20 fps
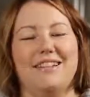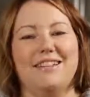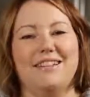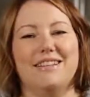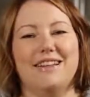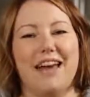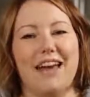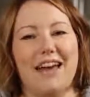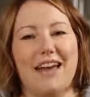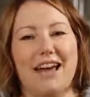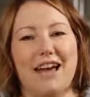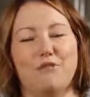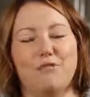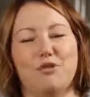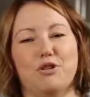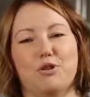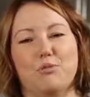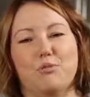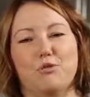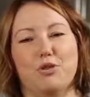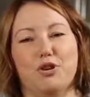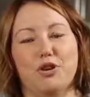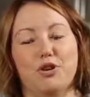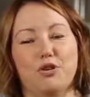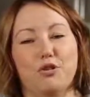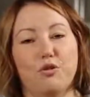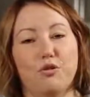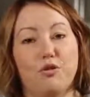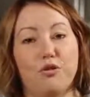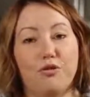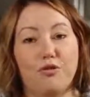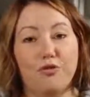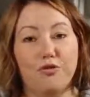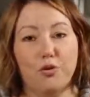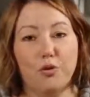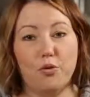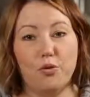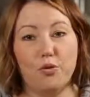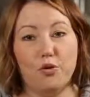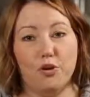Today I'm going to bring you
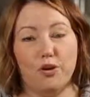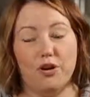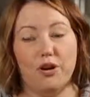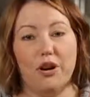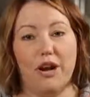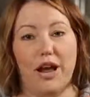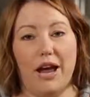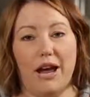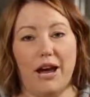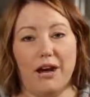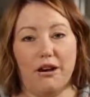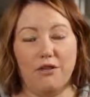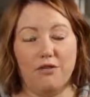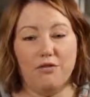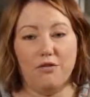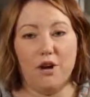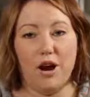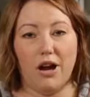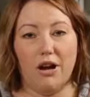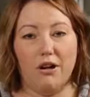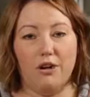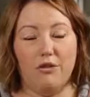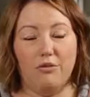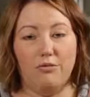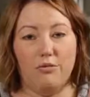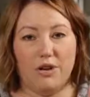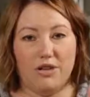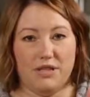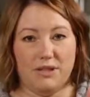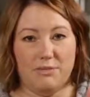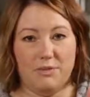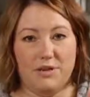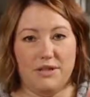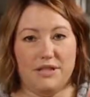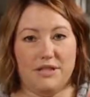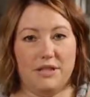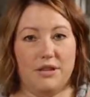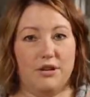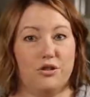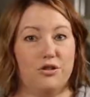4 air fryer
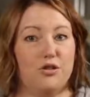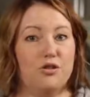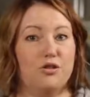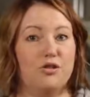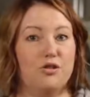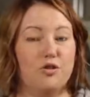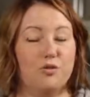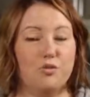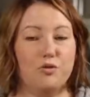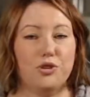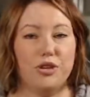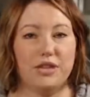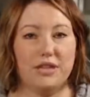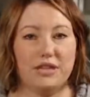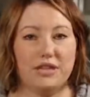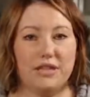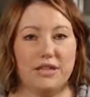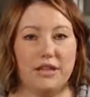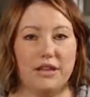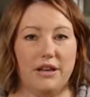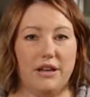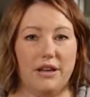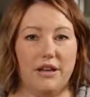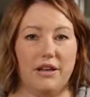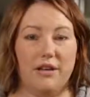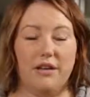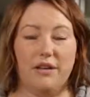recipes that are super easy.